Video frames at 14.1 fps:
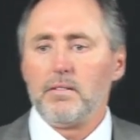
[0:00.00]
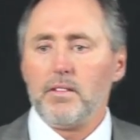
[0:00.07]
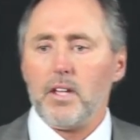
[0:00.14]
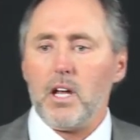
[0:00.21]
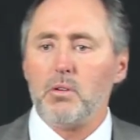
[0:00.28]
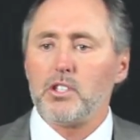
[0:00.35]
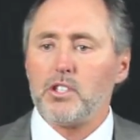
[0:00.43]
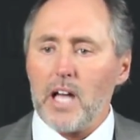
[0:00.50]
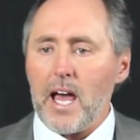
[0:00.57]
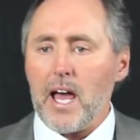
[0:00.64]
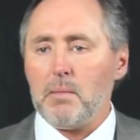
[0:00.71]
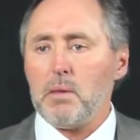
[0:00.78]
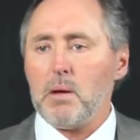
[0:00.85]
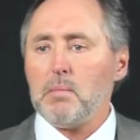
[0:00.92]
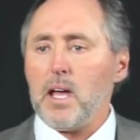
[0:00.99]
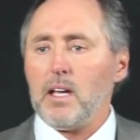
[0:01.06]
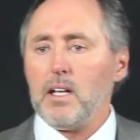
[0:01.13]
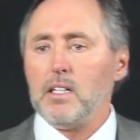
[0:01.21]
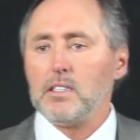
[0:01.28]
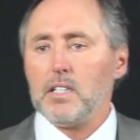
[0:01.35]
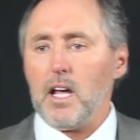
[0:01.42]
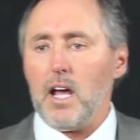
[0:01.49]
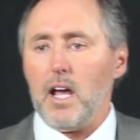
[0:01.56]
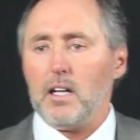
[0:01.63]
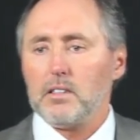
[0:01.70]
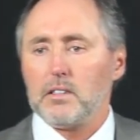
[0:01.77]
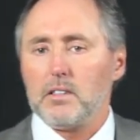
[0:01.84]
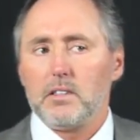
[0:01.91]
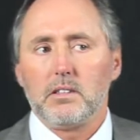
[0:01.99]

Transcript: He would sign by making his X.